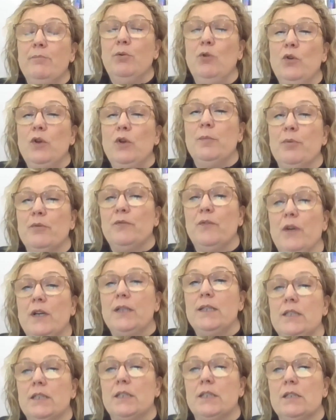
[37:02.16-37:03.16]
employer
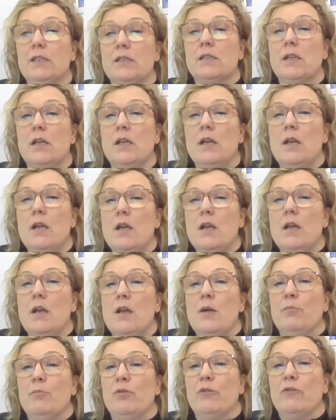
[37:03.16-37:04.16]
providers
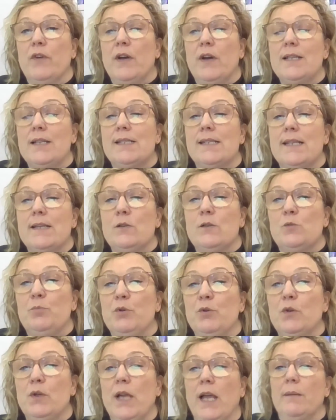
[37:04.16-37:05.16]
provide skills
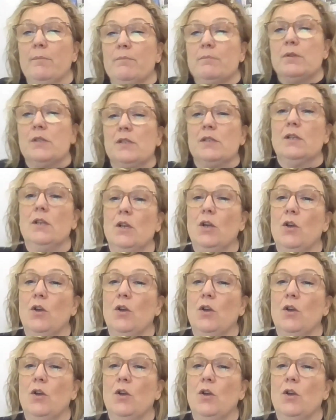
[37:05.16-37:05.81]
boot camps